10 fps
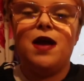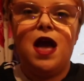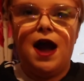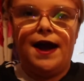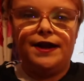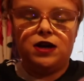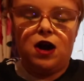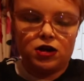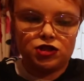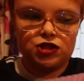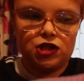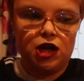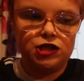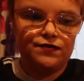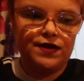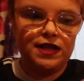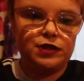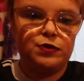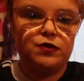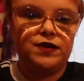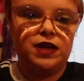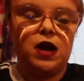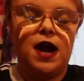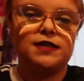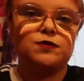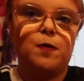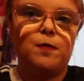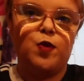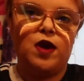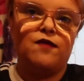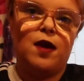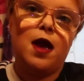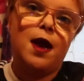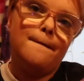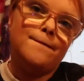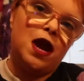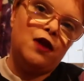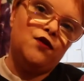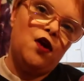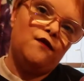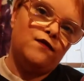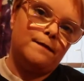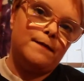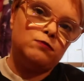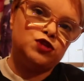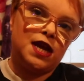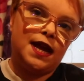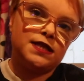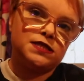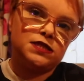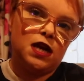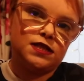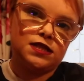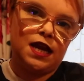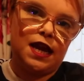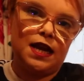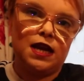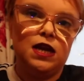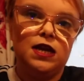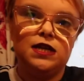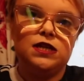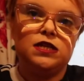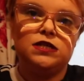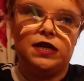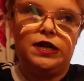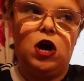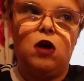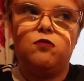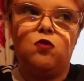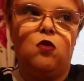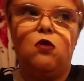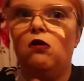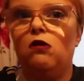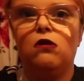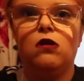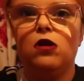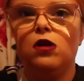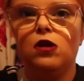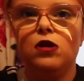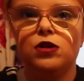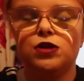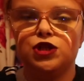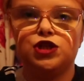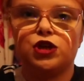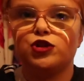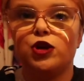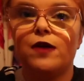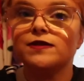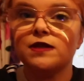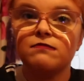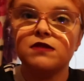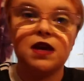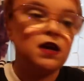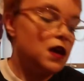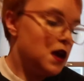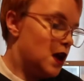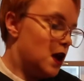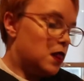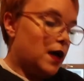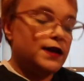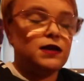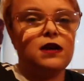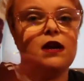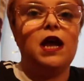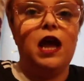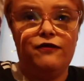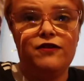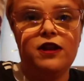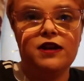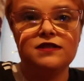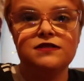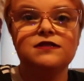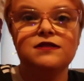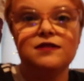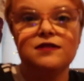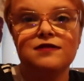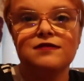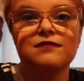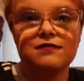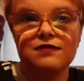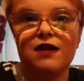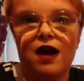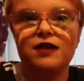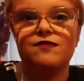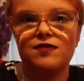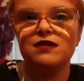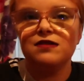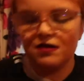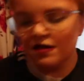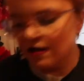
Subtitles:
And I just think this would look really nice with a pair of mum jeans tucked in, done up, or just chucked on over something. Like, effortless kind of look.